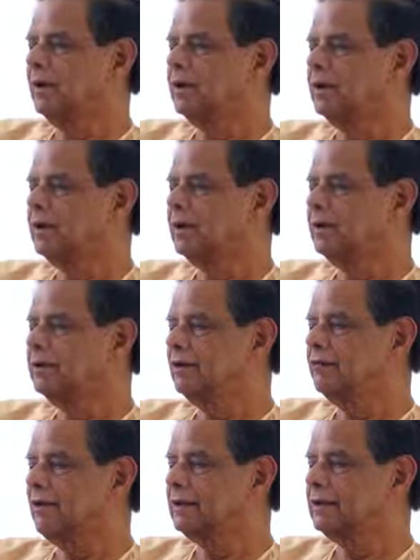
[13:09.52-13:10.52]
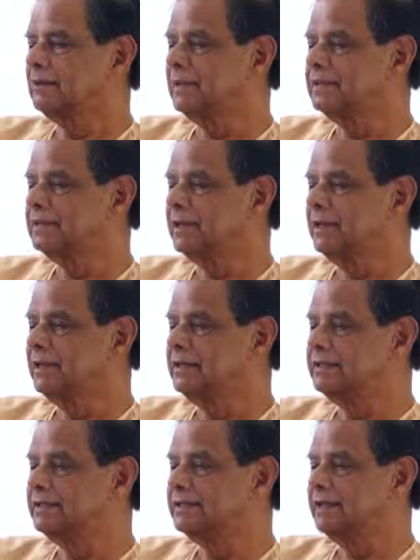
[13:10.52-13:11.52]
wonder in the fathomless
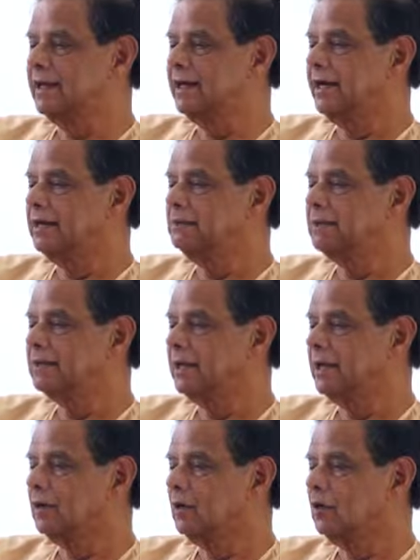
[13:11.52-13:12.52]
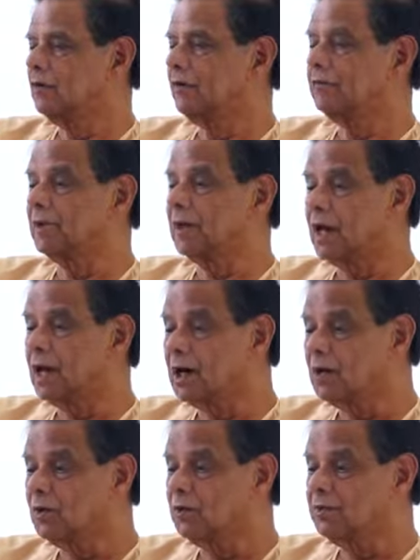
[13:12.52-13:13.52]
gaze changed with a halo of
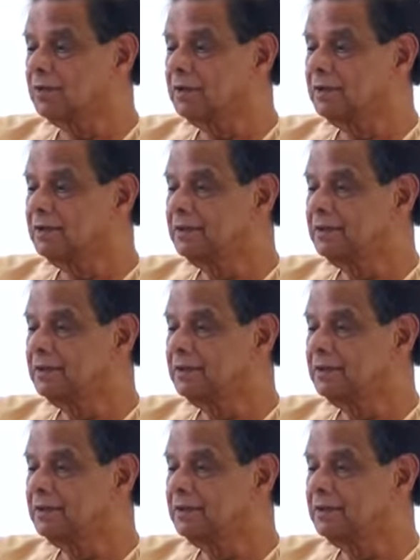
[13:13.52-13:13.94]
love.